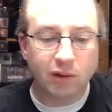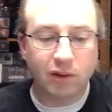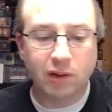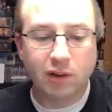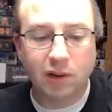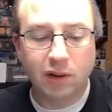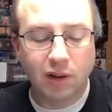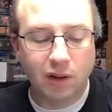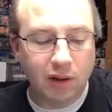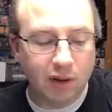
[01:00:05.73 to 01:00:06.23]

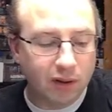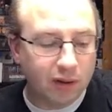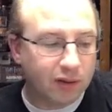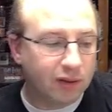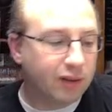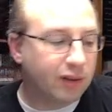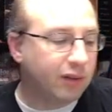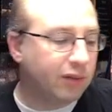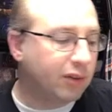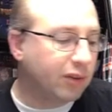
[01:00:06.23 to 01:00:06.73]
Let's
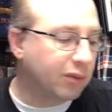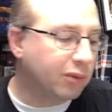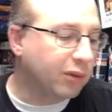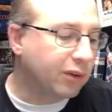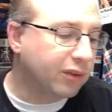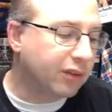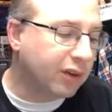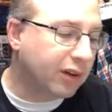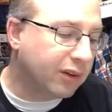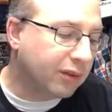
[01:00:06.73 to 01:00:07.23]
see if this
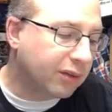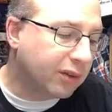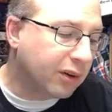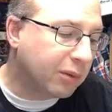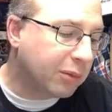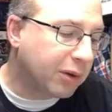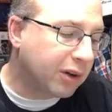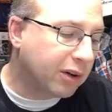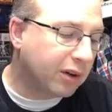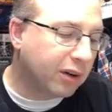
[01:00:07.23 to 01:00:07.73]
works. That's going to
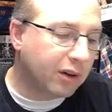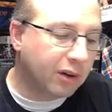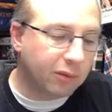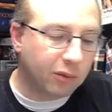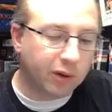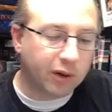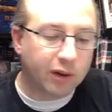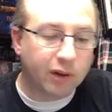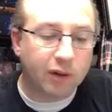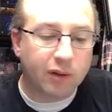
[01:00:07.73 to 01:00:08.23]
be good enough.
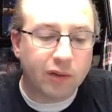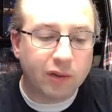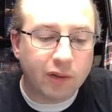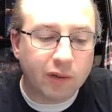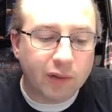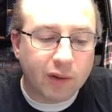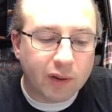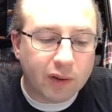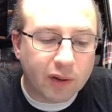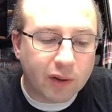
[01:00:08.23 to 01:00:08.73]
I can see if
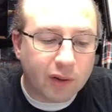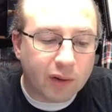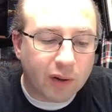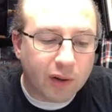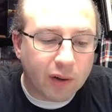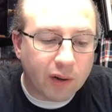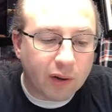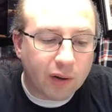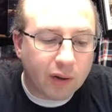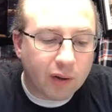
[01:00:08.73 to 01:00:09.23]
I can get her here.